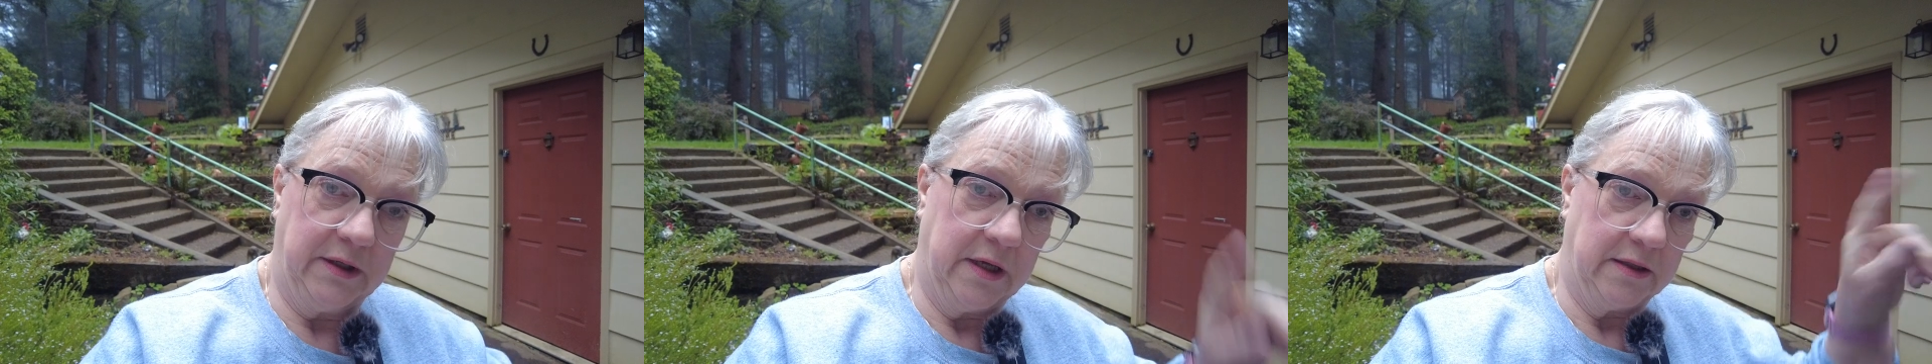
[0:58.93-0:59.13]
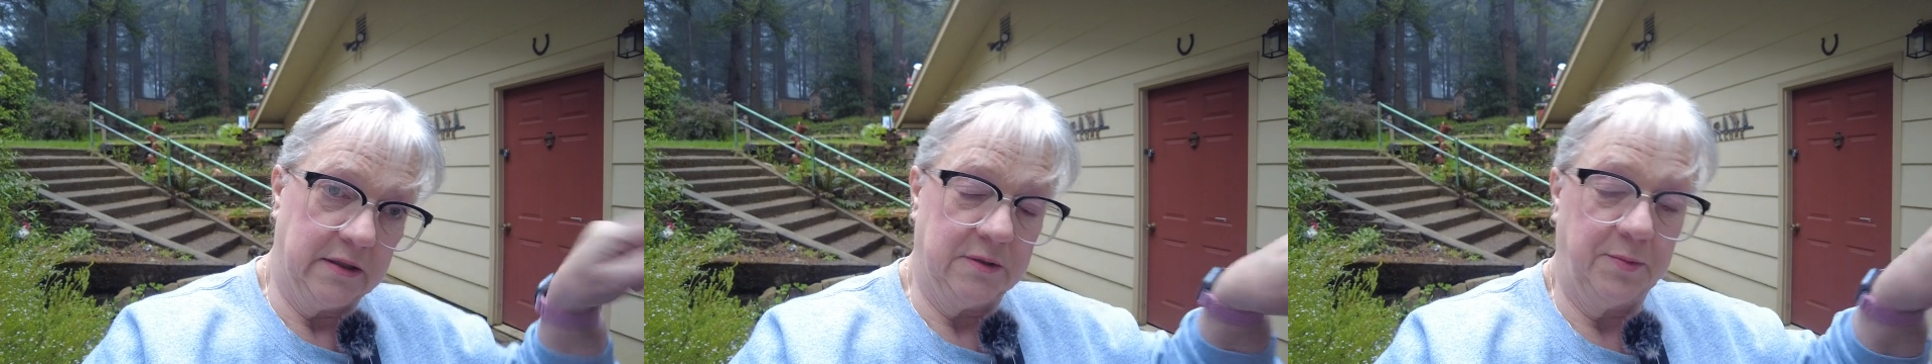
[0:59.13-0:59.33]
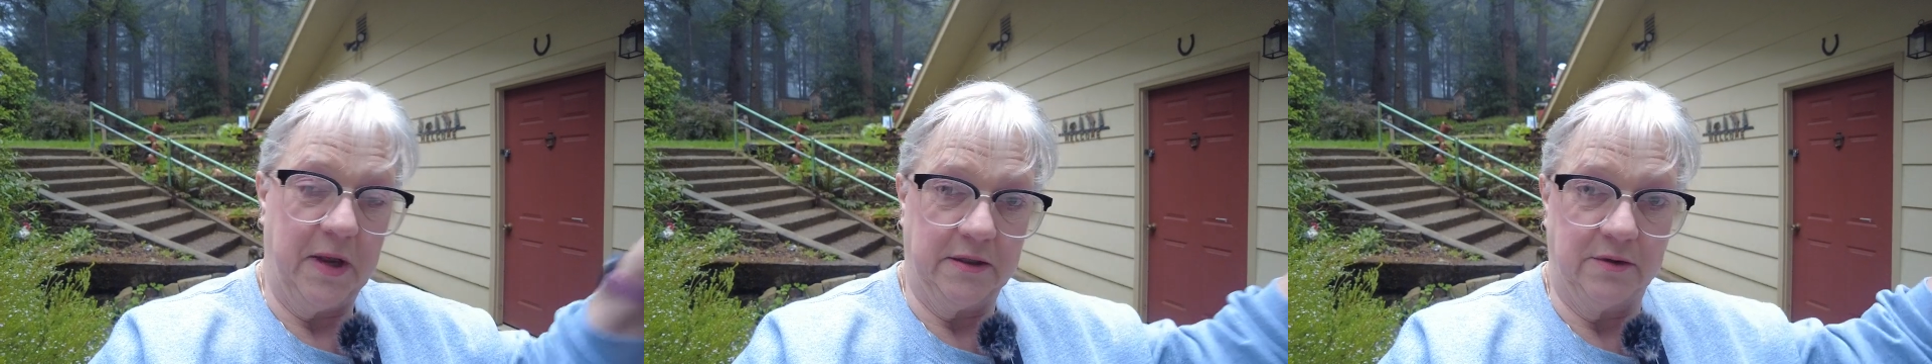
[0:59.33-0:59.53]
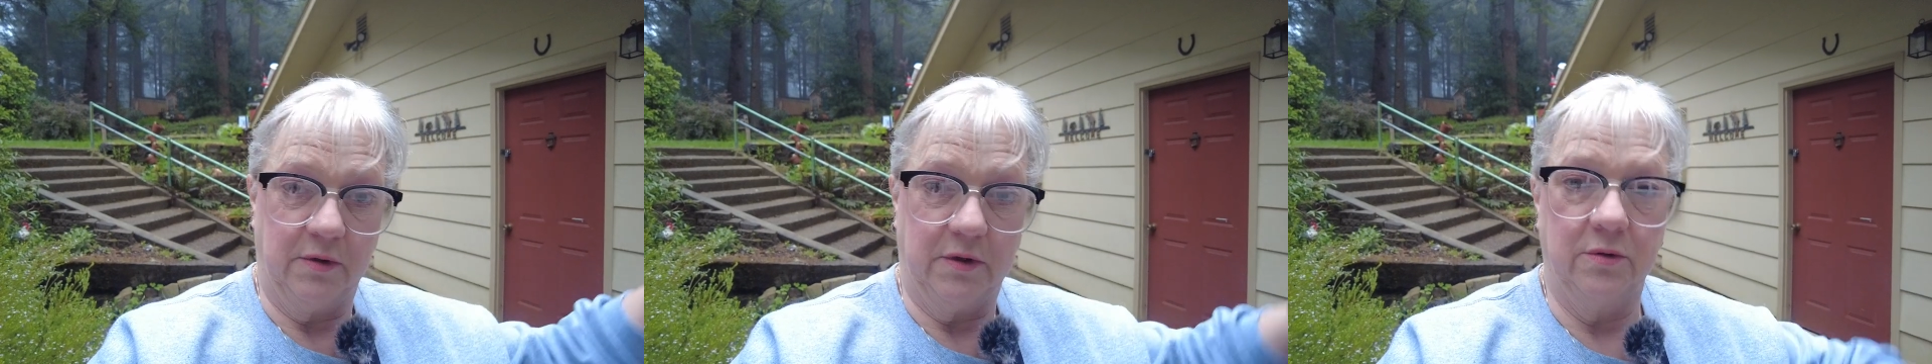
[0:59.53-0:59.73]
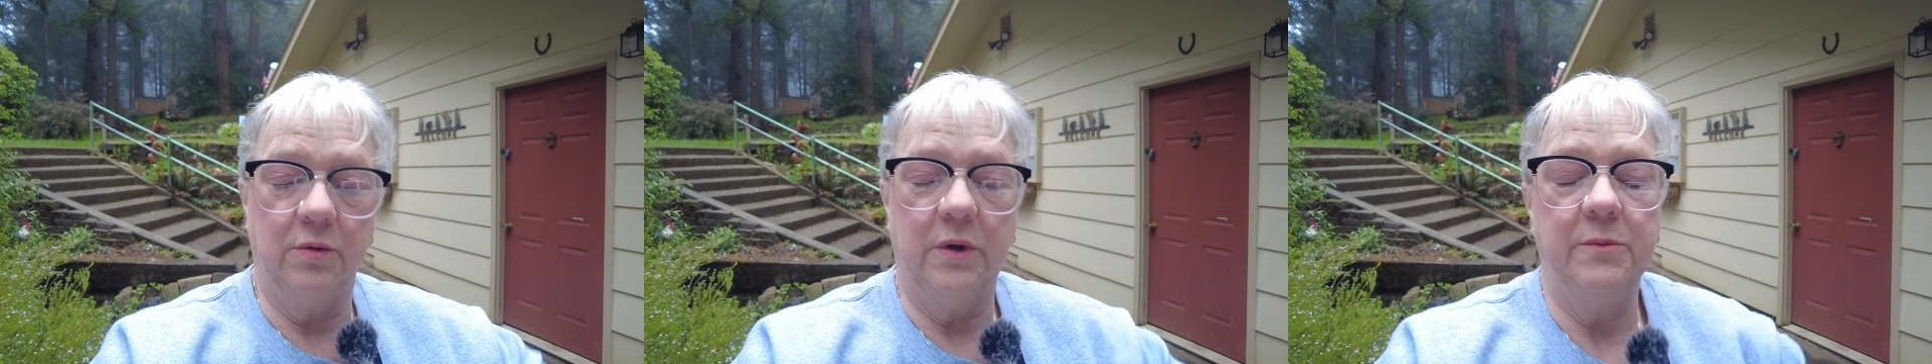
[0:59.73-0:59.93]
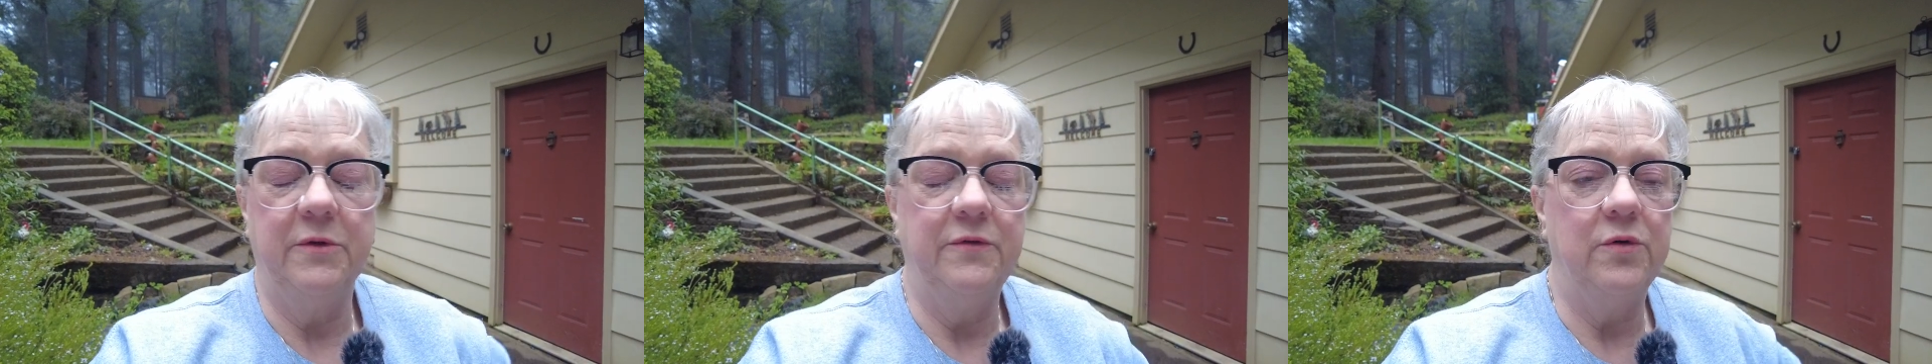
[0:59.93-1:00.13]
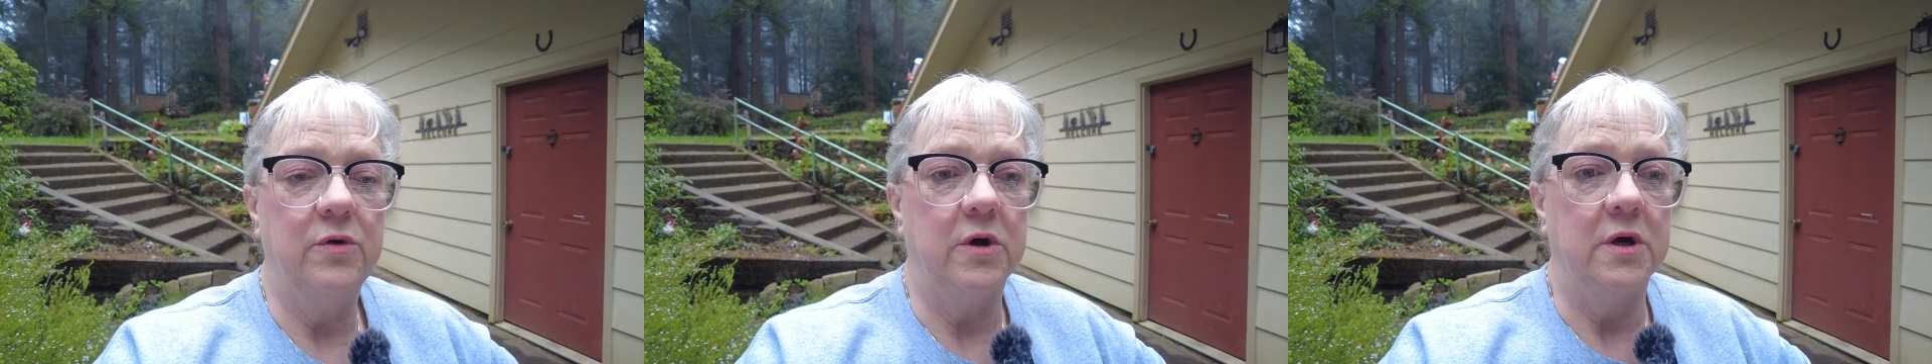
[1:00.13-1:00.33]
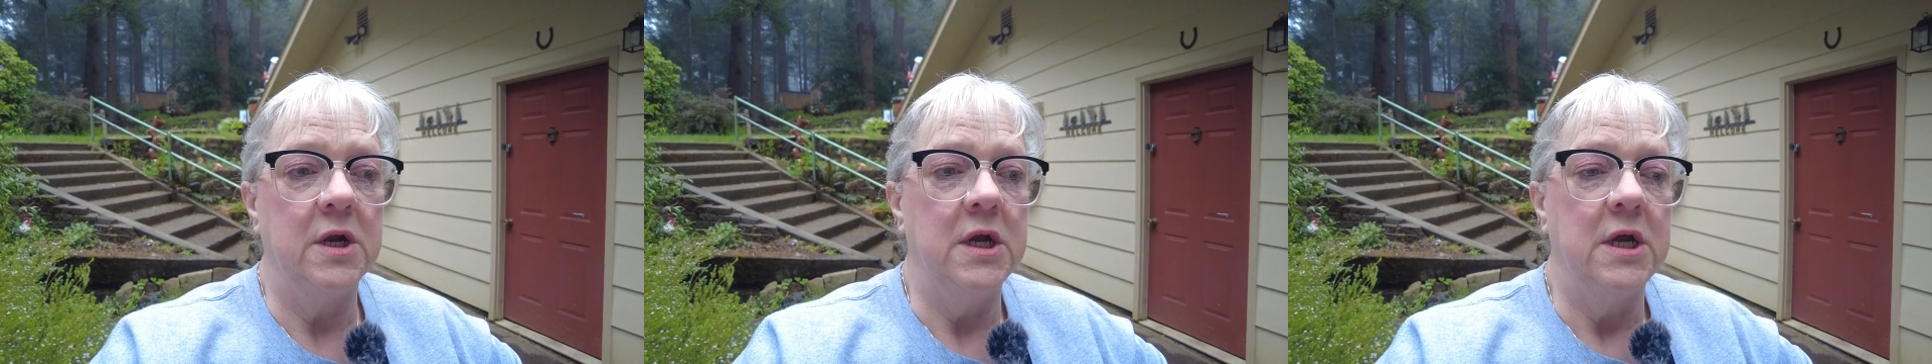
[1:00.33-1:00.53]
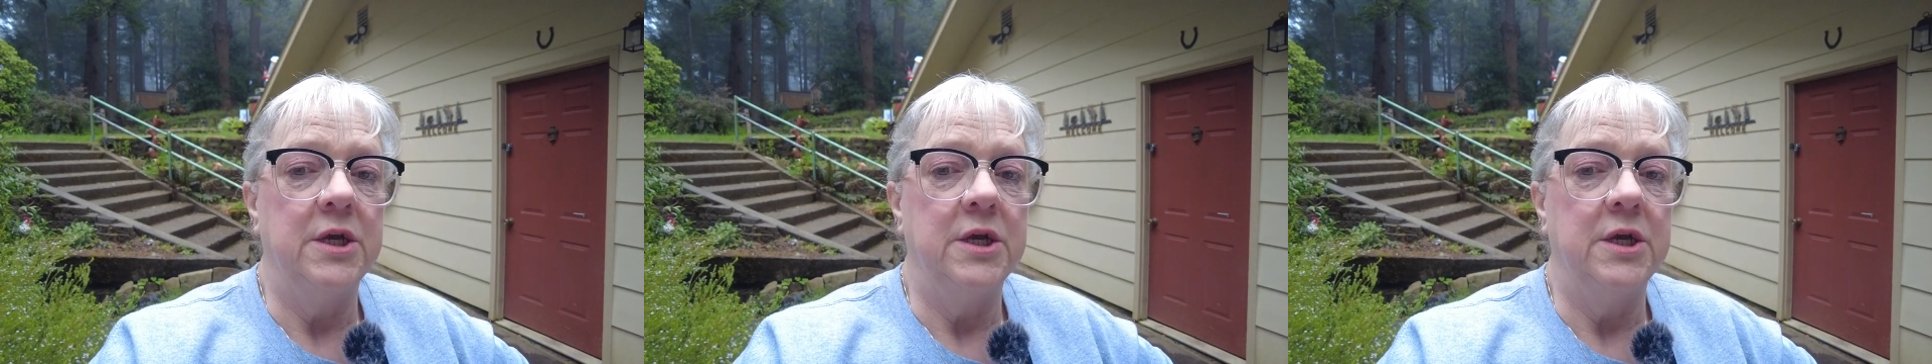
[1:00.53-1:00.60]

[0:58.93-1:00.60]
not this past week, the week before.